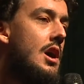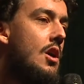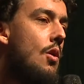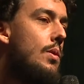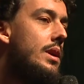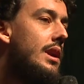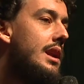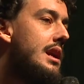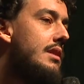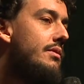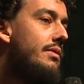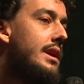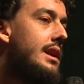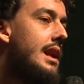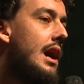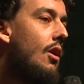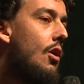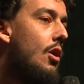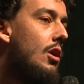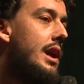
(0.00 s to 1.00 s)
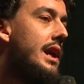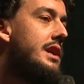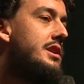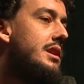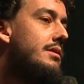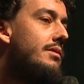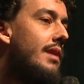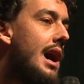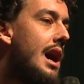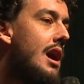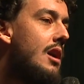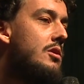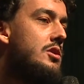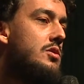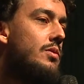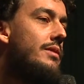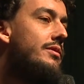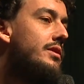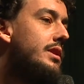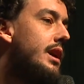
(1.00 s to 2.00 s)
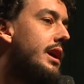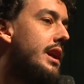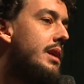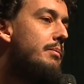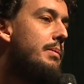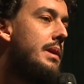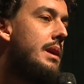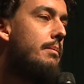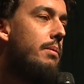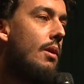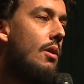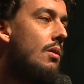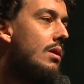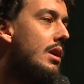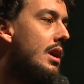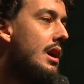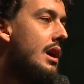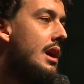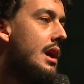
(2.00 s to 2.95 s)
We live in a collective house with 30 people,